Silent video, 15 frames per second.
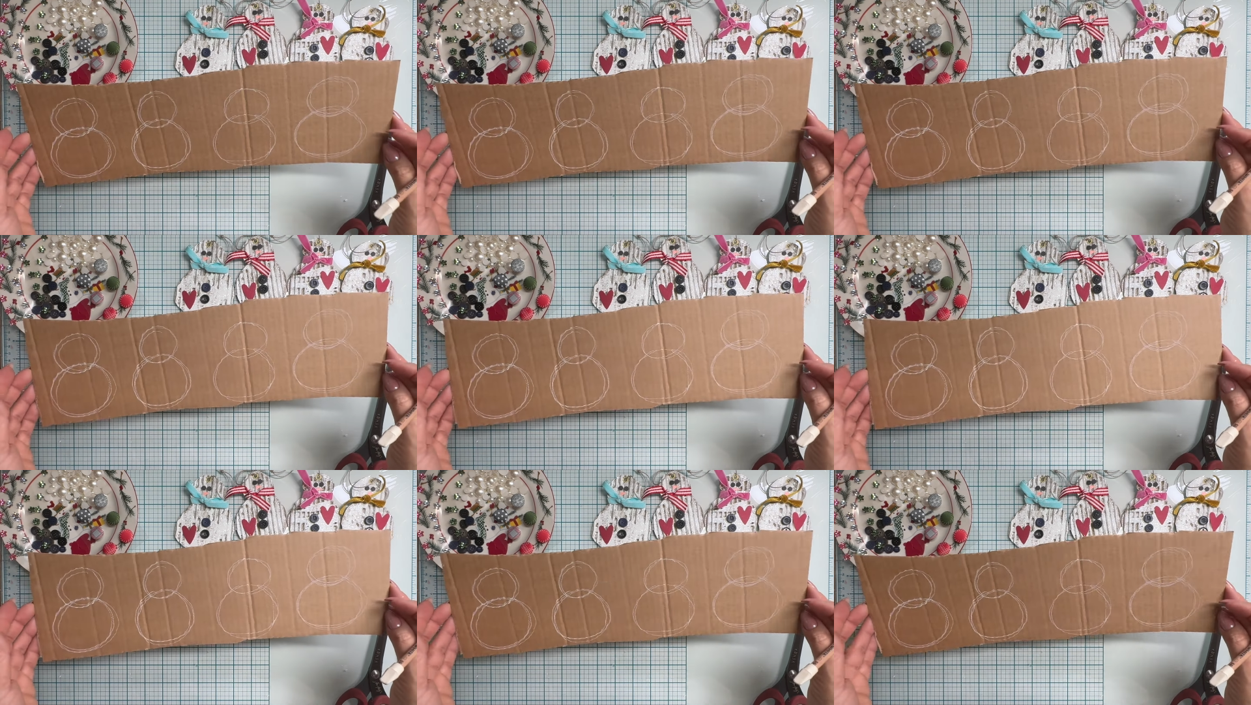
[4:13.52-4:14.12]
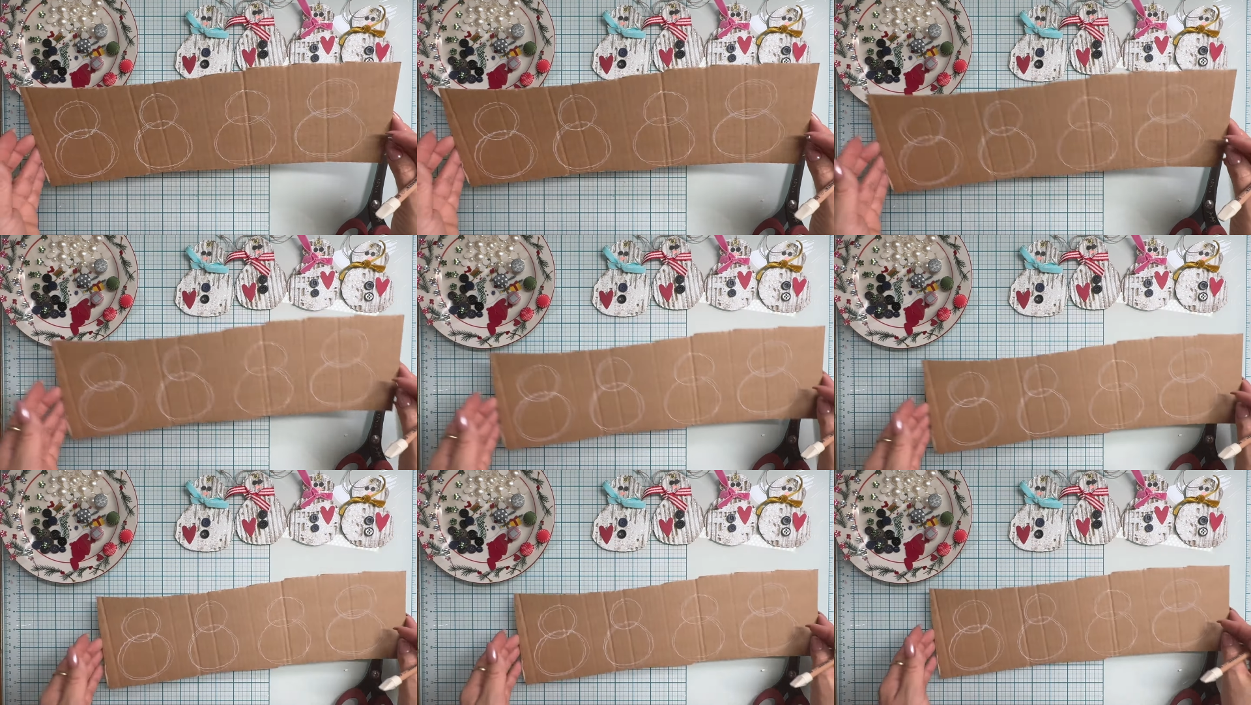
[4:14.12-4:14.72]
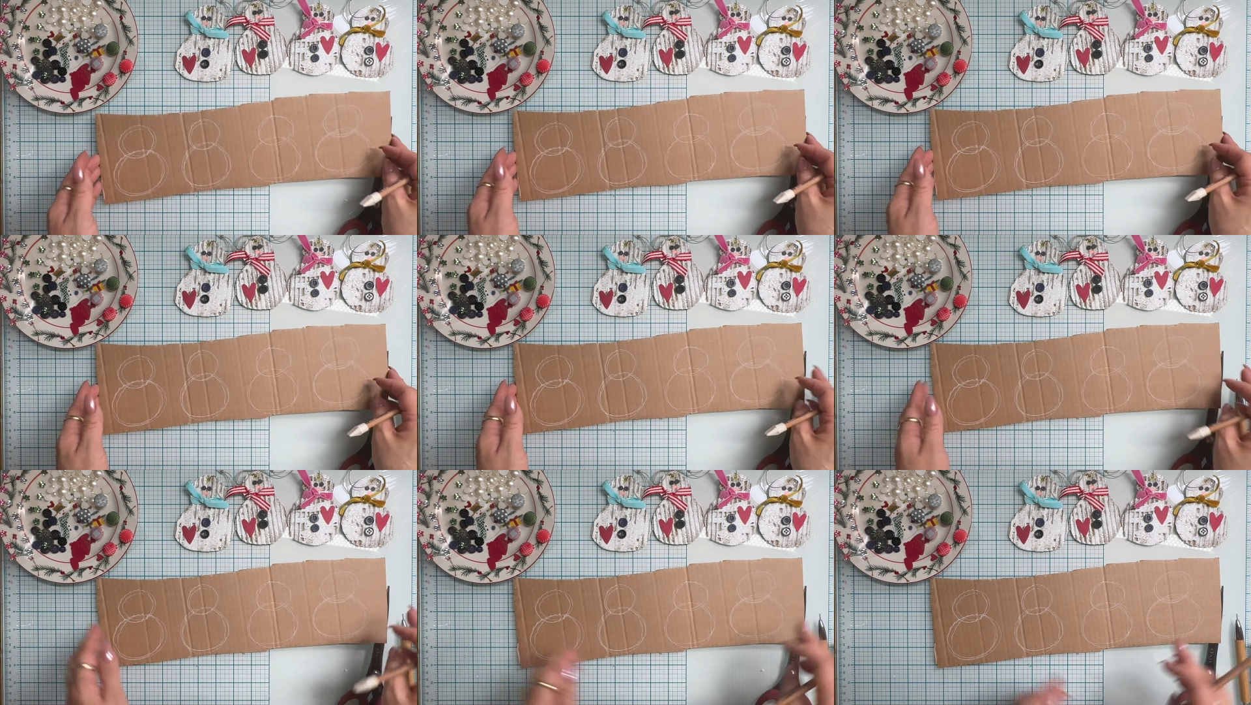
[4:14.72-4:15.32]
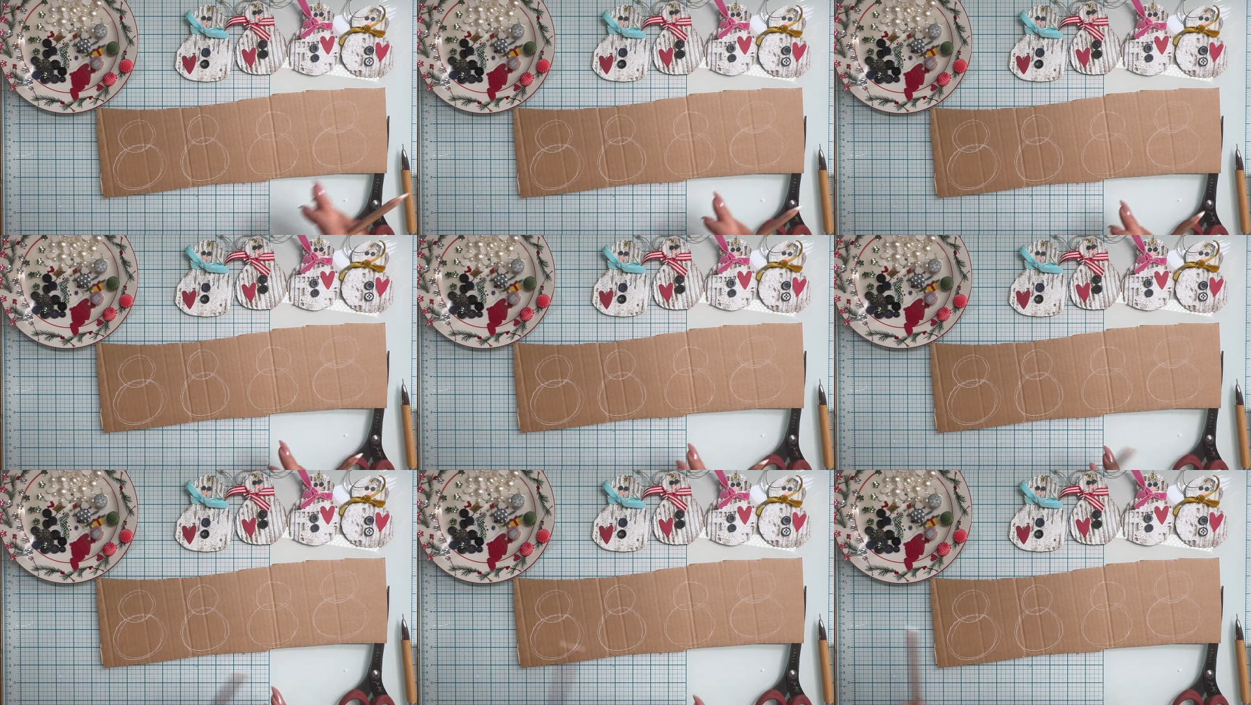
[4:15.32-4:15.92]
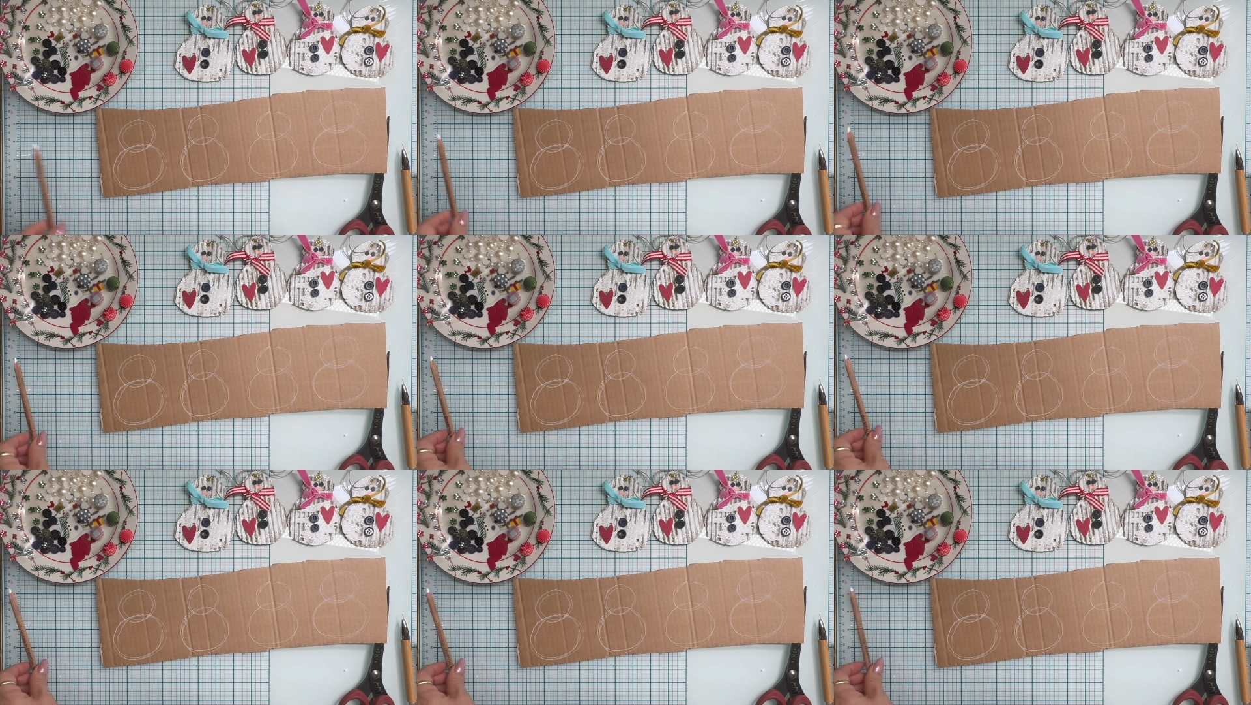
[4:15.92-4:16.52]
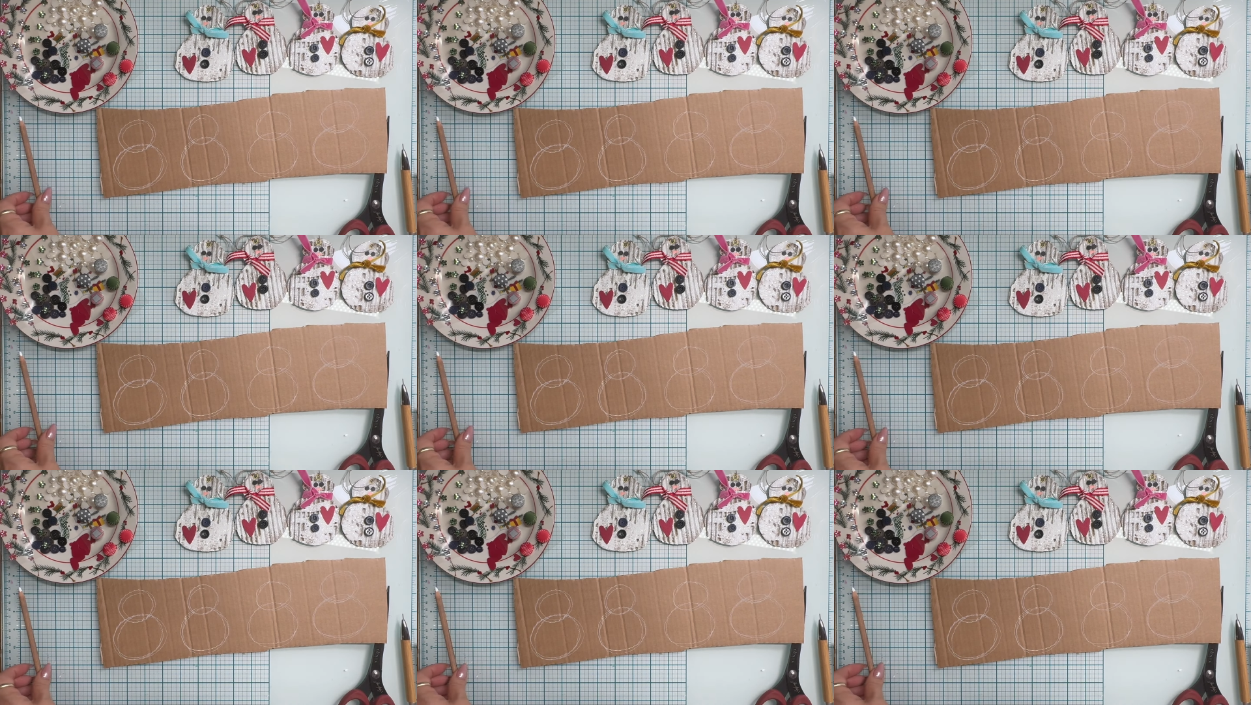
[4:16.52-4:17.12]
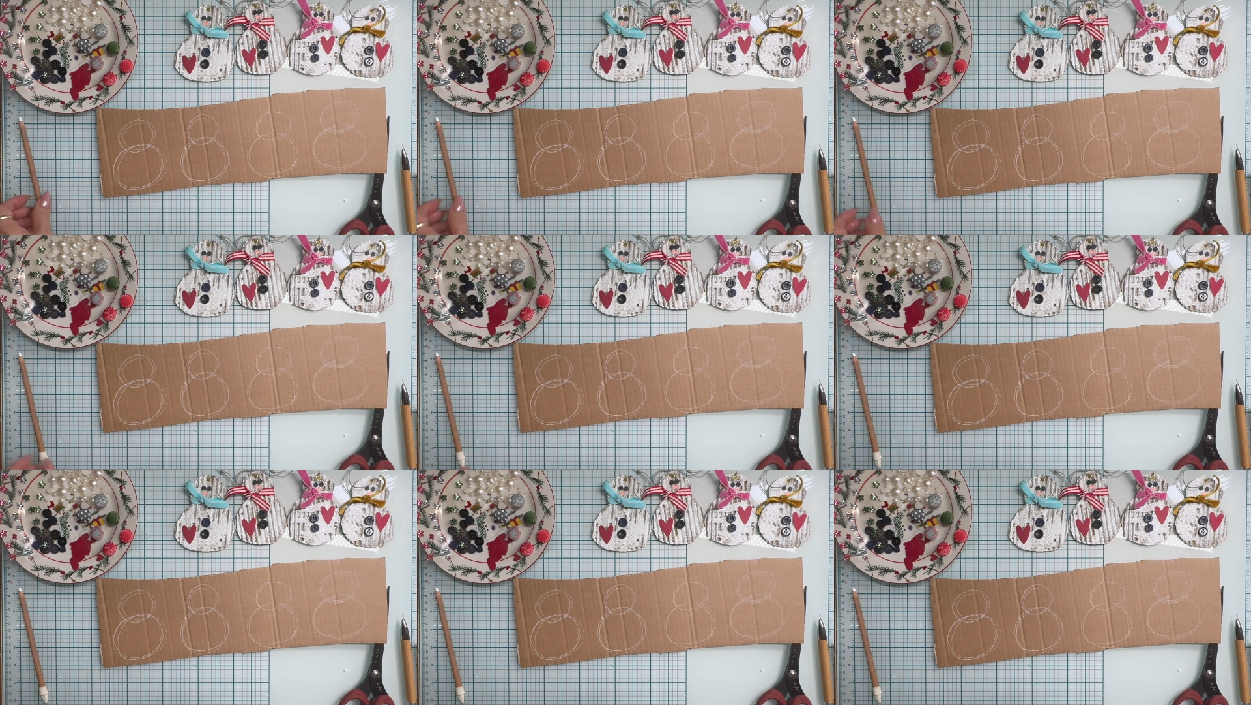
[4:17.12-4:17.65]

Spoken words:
Nobody's mouth can be seen.